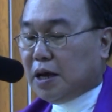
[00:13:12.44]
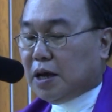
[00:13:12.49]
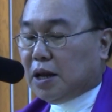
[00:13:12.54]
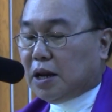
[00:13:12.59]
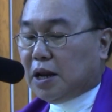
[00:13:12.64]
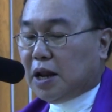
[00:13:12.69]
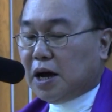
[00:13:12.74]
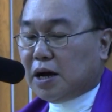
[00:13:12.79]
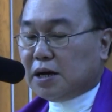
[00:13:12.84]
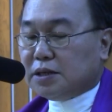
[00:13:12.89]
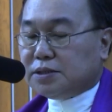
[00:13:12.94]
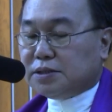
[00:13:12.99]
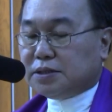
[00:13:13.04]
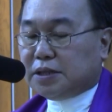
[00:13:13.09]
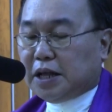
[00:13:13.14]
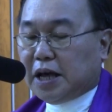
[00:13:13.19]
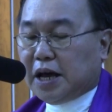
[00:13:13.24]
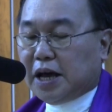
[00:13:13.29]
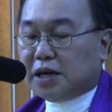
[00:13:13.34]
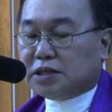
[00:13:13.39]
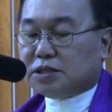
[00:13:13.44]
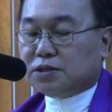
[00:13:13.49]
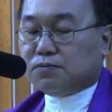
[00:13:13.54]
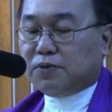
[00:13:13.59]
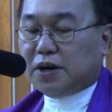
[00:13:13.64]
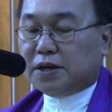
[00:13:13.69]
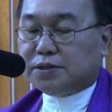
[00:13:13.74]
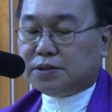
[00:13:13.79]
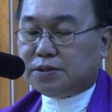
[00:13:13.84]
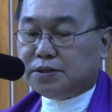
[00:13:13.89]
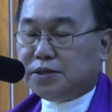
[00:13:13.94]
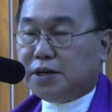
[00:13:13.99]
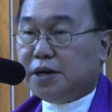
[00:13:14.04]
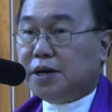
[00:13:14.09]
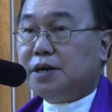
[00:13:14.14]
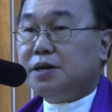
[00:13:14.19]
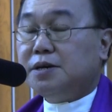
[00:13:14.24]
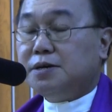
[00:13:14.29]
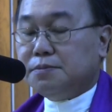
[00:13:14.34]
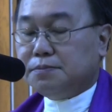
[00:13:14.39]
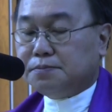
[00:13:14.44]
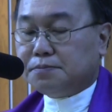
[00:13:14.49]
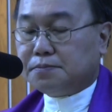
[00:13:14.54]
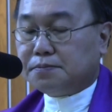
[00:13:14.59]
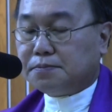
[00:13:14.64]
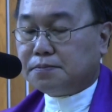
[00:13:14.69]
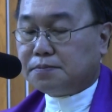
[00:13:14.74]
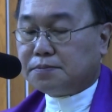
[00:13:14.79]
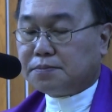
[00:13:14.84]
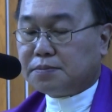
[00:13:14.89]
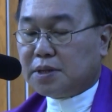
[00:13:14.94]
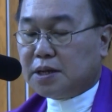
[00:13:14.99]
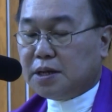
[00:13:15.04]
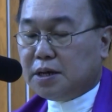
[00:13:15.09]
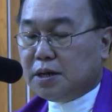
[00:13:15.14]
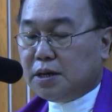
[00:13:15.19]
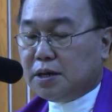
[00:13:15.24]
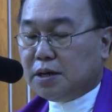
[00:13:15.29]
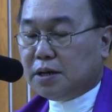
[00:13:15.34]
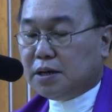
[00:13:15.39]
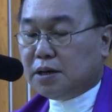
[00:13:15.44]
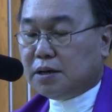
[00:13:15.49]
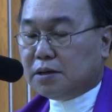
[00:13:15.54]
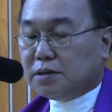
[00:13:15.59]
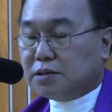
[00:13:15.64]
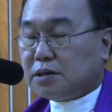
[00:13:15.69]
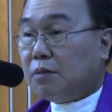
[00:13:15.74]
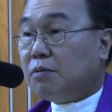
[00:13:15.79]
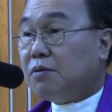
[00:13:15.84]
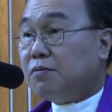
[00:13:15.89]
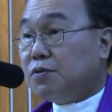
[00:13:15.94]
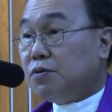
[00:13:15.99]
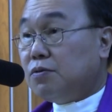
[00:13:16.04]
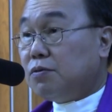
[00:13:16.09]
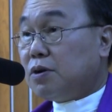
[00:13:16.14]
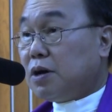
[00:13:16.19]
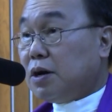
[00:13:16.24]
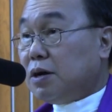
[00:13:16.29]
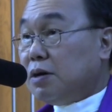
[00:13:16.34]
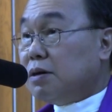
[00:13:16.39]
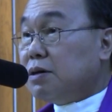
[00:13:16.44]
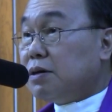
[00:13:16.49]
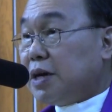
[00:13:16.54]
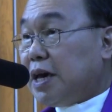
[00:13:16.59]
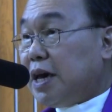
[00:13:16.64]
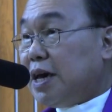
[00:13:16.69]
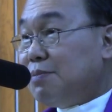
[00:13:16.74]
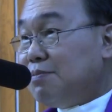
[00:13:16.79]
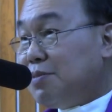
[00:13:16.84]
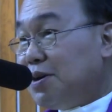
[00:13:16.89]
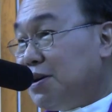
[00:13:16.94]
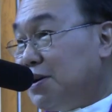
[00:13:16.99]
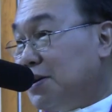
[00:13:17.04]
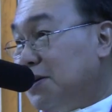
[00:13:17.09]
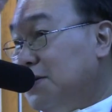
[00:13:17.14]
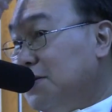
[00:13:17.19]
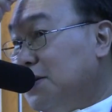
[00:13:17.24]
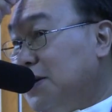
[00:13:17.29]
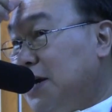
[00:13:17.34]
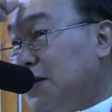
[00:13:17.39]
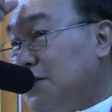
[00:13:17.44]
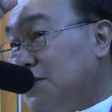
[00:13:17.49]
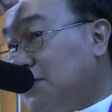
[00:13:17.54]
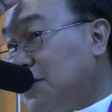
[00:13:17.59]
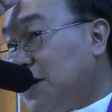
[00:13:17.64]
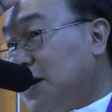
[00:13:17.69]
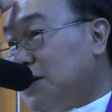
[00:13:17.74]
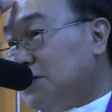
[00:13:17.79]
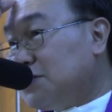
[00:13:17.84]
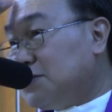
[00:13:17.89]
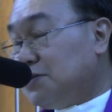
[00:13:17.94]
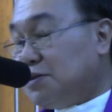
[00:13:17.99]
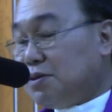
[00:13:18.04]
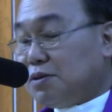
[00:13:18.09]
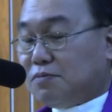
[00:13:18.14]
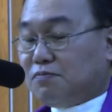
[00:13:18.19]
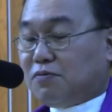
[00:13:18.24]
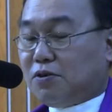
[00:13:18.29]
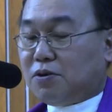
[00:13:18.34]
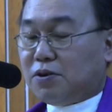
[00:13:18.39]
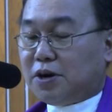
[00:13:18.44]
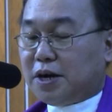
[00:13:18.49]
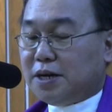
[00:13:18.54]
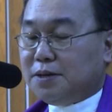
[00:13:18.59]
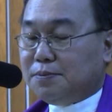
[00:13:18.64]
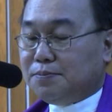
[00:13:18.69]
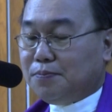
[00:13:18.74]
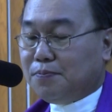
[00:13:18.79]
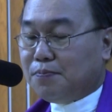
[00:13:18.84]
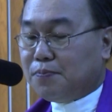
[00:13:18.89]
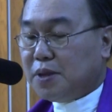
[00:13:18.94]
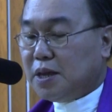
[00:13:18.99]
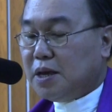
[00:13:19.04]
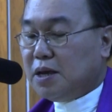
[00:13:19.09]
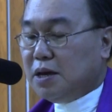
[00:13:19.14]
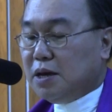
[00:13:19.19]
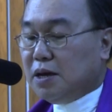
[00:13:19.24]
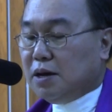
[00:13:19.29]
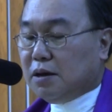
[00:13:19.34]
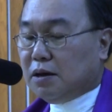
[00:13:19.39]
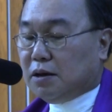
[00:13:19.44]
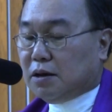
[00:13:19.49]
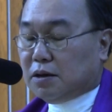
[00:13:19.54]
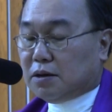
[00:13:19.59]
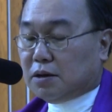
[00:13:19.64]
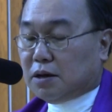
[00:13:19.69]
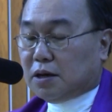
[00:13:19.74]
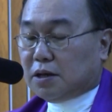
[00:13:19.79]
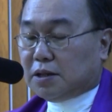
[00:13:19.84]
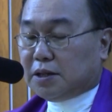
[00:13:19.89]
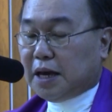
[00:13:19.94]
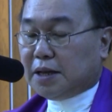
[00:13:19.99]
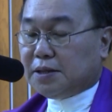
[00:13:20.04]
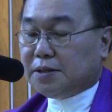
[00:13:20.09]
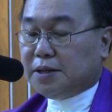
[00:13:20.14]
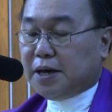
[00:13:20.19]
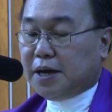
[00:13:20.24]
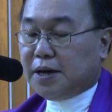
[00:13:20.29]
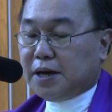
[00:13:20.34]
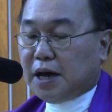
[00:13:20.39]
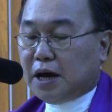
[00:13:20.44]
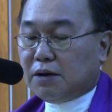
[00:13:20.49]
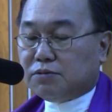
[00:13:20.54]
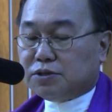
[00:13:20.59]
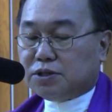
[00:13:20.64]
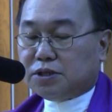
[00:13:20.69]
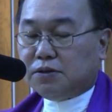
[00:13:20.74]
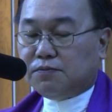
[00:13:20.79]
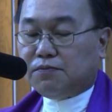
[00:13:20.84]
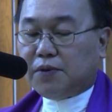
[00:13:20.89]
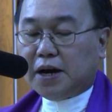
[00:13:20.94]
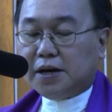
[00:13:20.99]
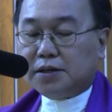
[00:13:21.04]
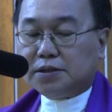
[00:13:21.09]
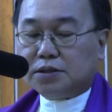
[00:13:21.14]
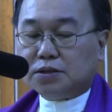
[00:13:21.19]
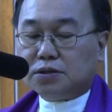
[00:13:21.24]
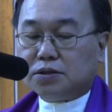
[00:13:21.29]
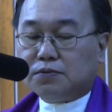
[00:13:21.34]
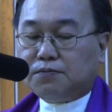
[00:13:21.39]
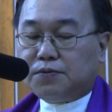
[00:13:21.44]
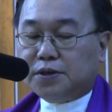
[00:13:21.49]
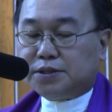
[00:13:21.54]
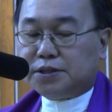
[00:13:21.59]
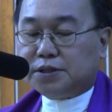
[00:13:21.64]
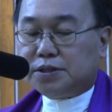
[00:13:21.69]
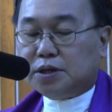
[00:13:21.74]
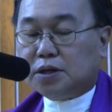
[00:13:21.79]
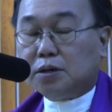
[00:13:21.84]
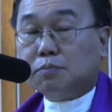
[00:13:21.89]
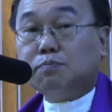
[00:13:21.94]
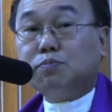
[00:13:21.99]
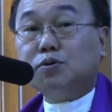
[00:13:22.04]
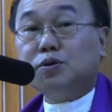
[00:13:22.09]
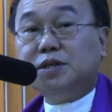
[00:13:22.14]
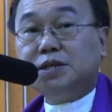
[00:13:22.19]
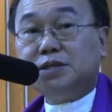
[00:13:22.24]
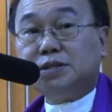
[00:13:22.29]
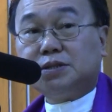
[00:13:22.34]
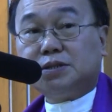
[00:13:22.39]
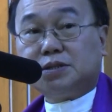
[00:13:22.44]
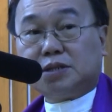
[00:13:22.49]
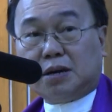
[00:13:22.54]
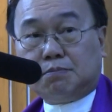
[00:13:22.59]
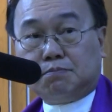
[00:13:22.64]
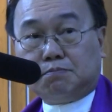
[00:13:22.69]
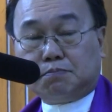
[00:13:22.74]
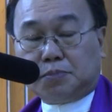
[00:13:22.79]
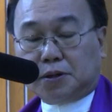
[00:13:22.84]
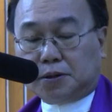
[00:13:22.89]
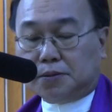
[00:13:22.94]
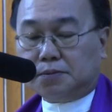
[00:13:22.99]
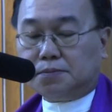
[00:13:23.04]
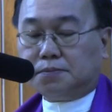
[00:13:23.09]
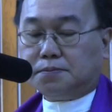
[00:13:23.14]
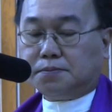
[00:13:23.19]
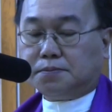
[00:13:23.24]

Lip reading: Last Ash Wednesday, some of you came here, get your ash on the forehead. That day I was invited to visit a Buddhist temple.